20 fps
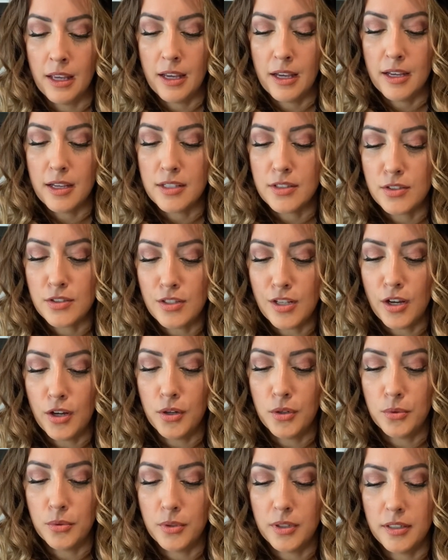
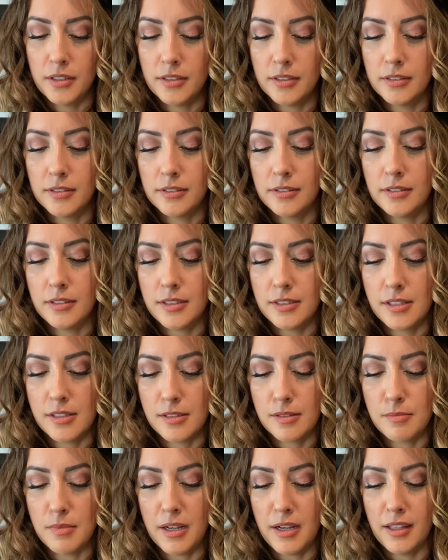So this
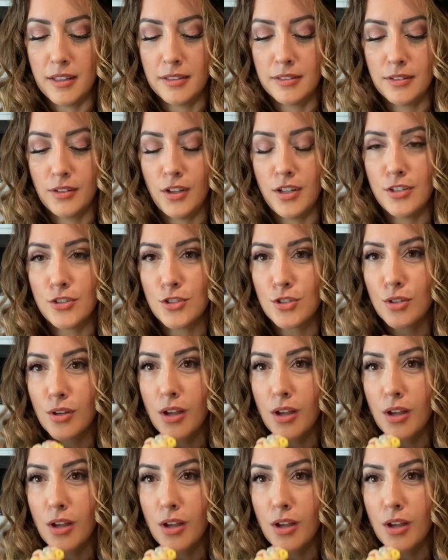is my lunch.